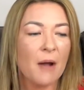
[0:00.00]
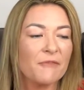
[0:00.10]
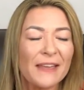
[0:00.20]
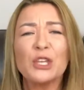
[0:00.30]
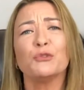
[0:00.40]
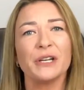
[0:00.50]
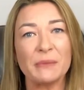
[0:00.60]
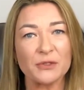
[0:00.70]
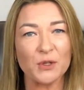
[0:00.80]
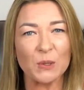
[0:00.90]
Thank you very
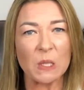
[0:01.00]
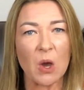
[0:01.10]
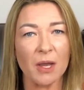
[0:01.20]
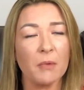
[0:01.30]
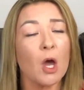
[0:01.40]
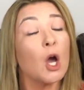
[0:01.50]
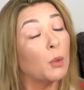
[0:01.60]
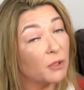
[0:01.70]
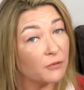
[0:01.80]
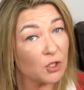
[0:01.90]
much for your time. I
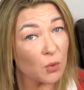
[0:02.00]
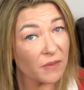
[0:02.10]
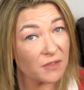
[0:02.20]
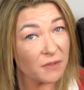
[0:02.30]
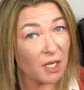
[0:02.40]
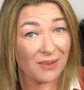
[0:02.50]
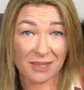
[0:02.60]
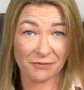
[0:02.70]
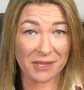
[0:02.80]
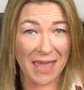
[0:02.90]
hope you've enjoyed this video.
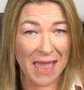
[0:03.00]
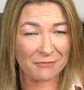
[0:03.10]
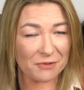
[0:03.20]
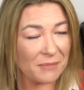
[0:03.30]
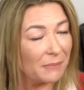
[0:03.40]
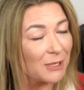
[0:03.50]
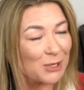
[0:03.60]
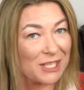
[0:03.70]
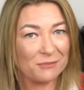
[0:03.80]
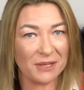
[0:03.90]
If you have, remember to
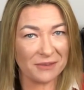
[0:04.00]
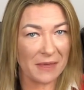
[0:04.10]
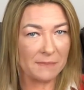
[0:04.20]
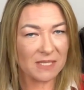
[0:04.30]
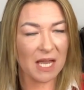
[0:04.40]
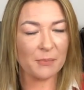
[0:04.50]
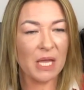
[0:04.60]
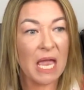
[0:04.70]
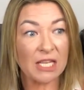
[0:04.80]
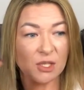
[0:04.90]
give me a thumbs up,
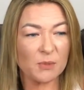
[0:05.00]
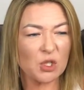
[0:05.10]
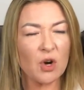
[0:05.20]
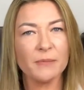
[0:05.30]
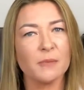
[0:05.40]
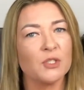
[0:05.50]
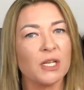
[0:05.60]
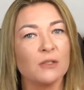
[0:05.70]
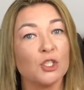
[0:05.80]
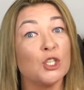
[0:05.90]
subscribe to my
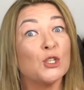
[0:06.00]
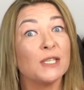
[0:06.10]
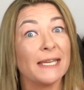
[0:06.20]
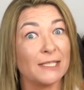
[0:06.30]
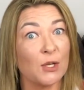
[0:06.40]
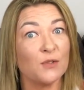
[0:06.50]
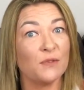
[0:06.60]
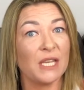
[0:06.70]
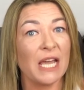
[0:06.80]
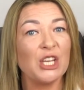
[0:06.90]
channel so you can get
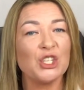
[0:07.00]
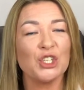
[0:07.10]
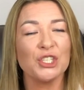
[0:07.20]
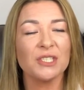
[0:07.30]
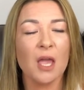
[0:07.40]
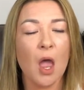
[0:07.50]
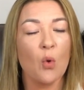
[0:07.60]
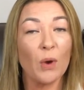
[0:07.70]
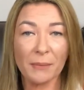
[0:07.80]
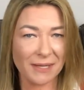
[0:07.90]
notifications
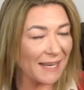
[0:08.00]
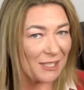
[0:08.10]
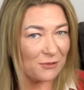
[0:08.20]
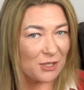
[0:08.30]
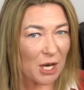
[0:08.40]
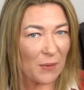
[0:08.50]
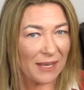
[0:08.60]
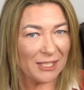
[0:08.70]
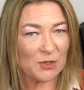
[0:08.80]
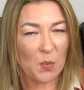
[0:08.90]
when my next video
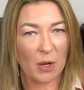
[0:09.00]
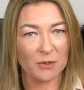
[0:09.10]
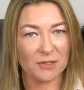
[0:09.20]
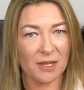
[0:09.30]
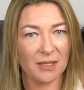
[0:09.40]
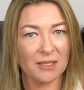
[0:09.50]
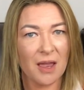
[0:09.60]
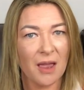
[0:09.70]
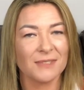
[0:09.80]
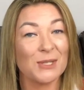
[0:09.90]
is posted.
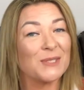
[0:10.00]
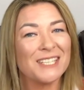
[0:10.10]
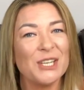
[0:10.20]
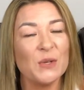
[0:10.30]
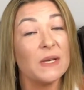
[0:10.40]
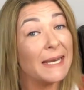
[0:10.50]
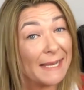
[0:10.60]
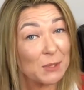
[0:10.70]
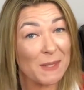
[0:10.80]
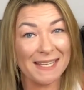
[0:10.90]
So I'll see you
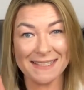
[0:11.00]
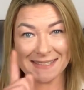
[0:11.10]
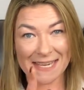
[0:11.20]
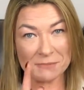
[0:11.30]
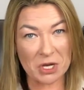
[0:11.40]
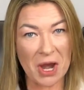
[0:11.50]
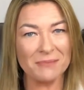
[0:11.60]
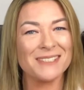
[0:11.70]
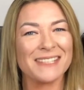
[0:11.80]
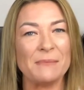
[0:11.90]
next week, same
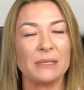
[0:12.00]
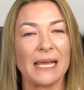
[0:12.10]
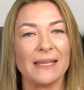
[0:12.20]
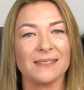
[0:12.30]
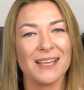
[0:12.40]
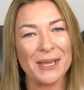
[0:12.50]
time, same place.